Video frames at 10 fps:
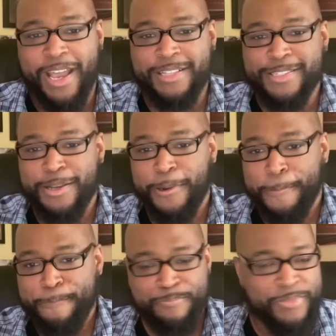And
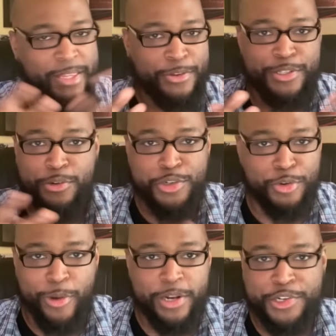so there's no
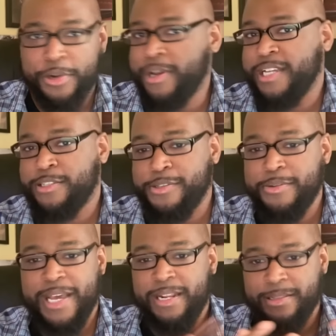greater showcase to
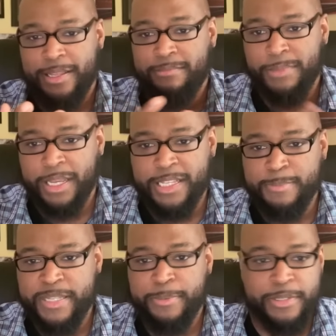do that than
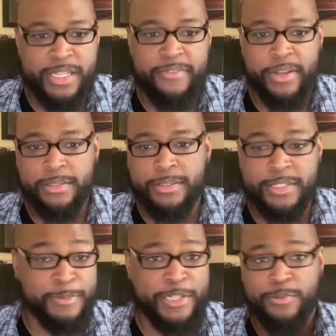against Pittsburgh's
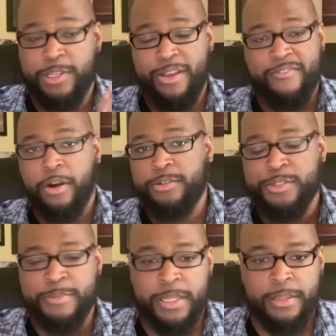defense, especially when you have
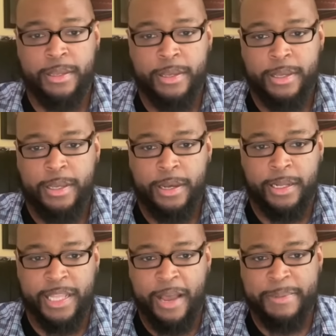Arthur Smith
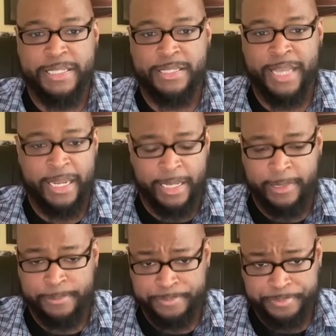on the opposite sideline,